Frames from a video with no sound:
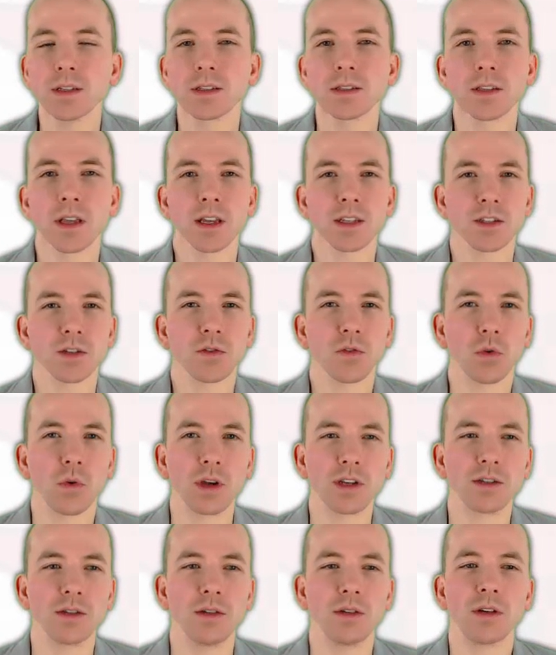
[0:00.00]
So here's another
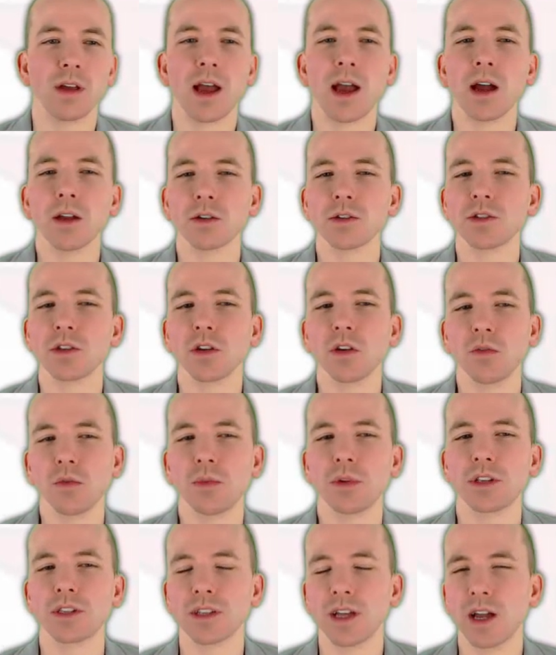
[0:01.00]
question. How does the
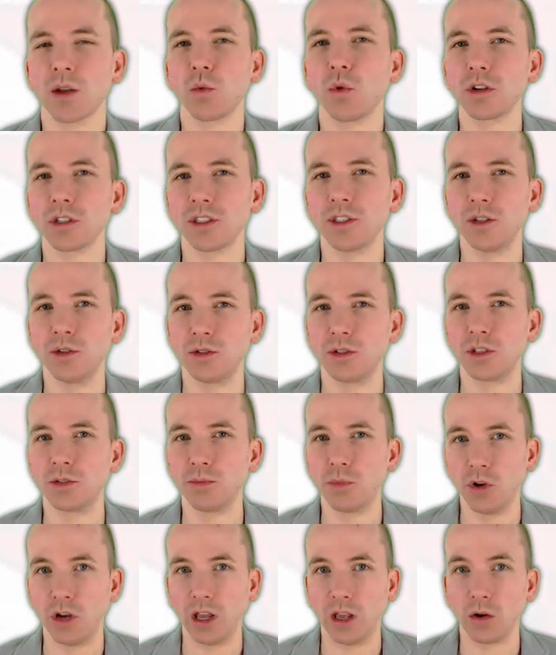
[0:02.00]
government decide what to use as
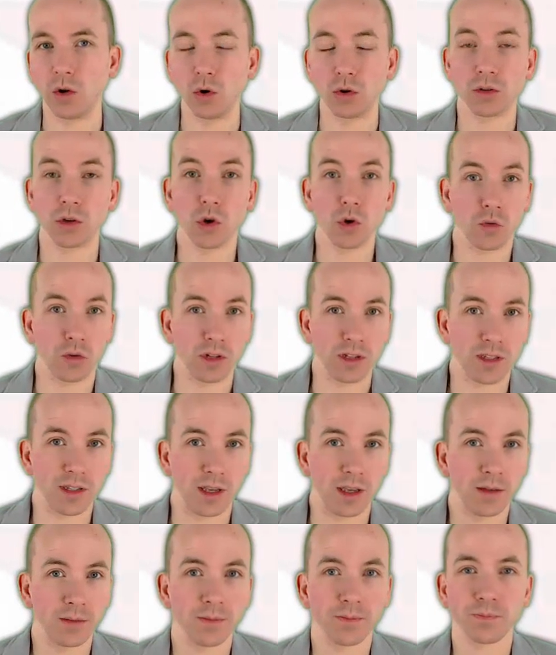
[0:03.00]
money or
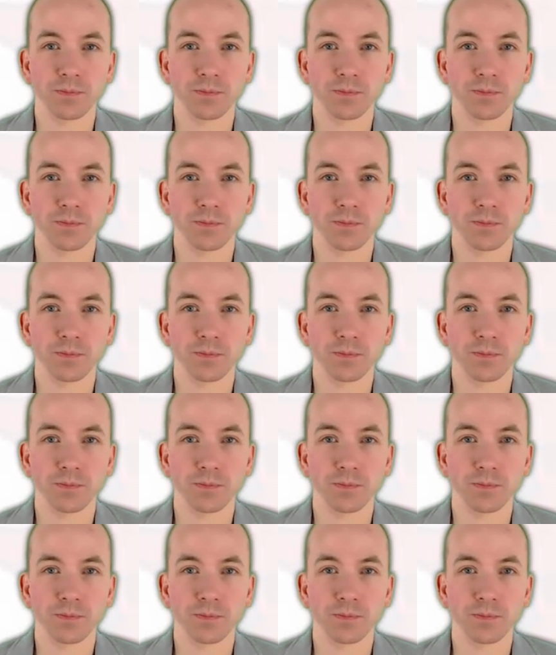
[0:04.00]
currency?